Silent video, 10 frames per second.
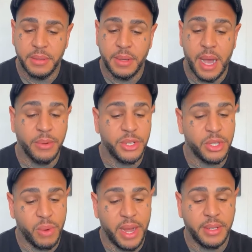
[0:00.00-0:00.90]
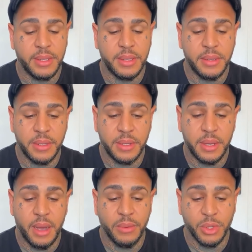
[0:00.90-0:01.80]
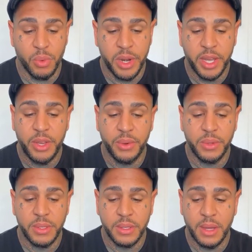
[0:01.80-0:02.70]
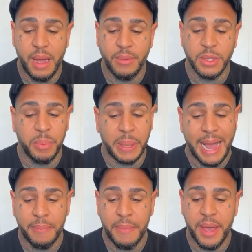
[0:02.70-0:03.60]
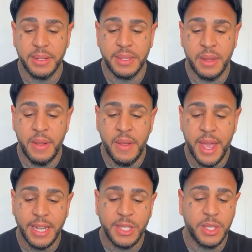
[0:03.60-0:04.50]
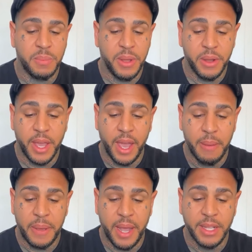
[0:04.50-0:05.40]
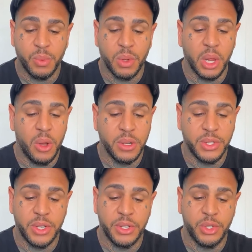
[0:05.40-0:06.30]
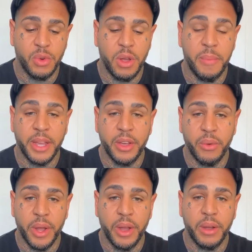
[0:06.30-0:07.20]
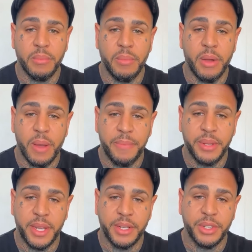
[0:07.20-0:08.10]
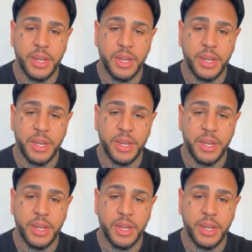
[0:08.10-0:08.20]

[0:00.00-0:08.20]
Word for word: I was threatened, I was ridiculed, I was blackmailed, and smear campaigns were launched to destroy my career, my reputation,